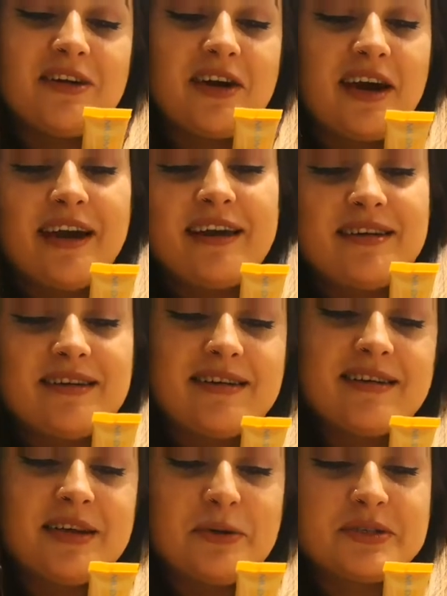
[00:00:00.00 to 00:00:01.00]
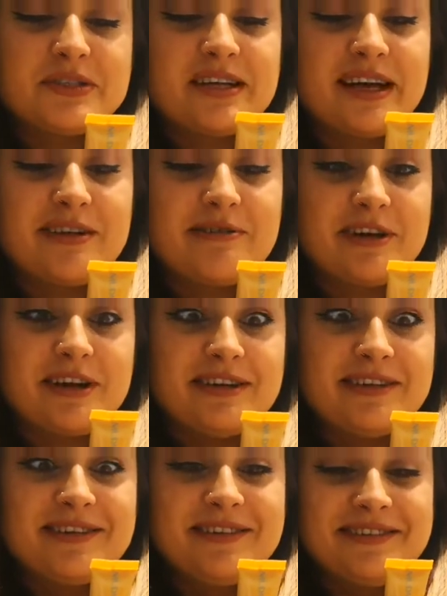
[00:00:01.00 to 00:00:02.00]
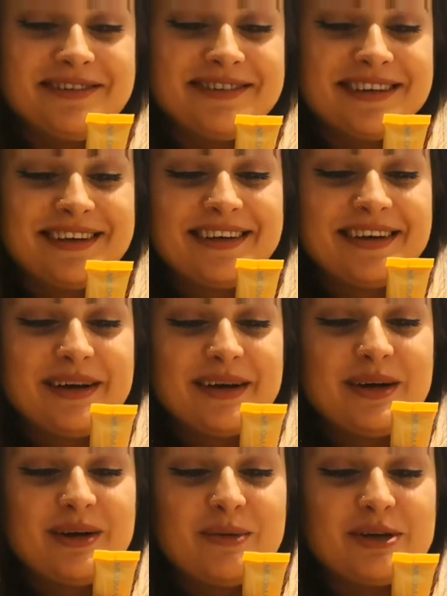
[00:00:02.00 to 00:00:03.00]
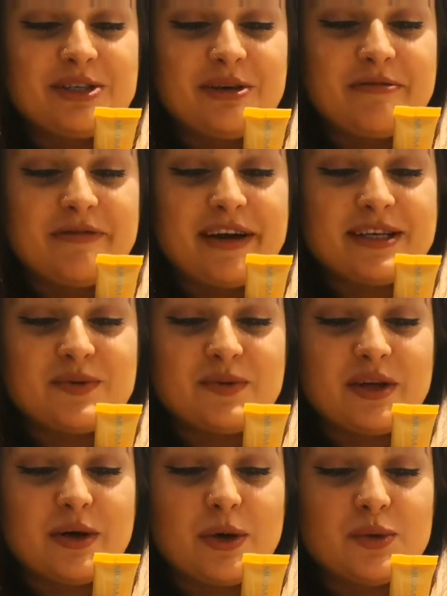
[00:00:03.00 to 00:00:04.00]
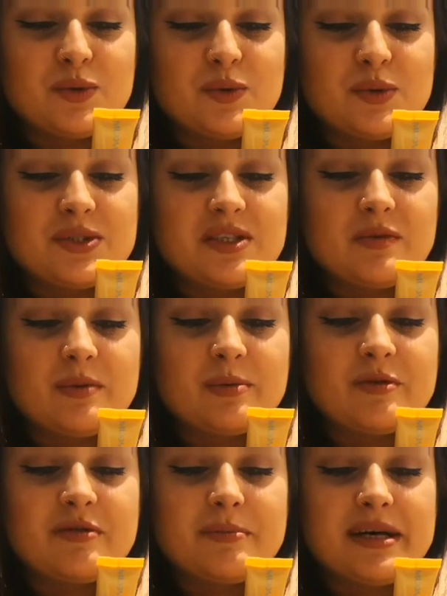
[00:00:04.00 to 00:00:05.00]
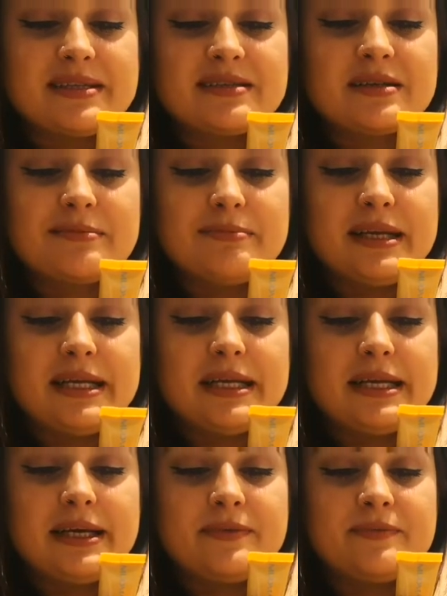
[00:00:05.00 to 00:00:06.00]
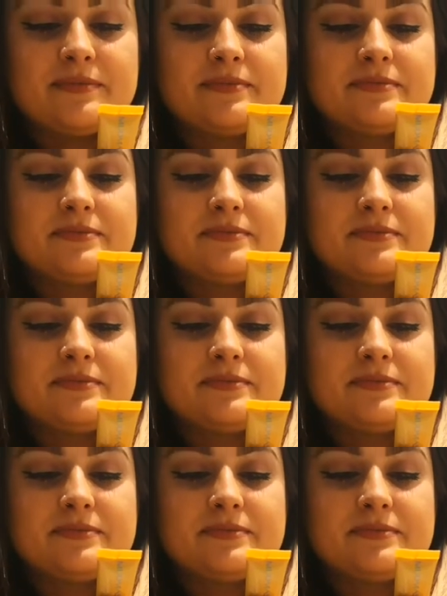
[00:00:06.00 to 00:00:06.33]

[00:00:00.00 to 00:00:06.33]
Okay, that was kind of funny. Wash your face with the cold water. Remove the mask completely.